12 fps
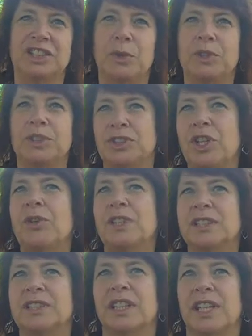So it's
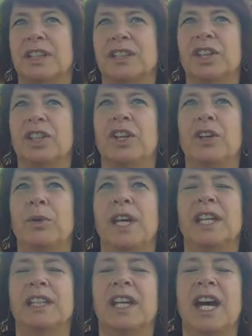noticing, you know,
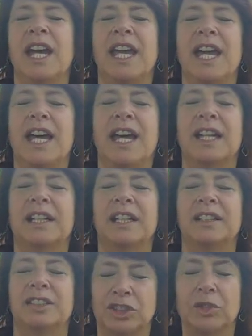and
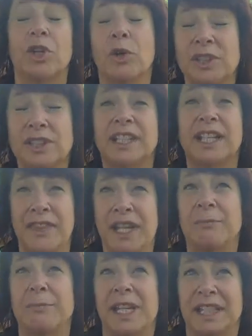so noticing and
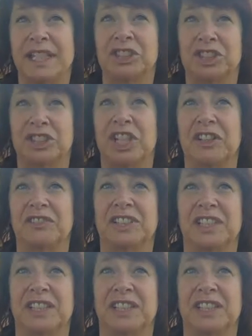then making a shift.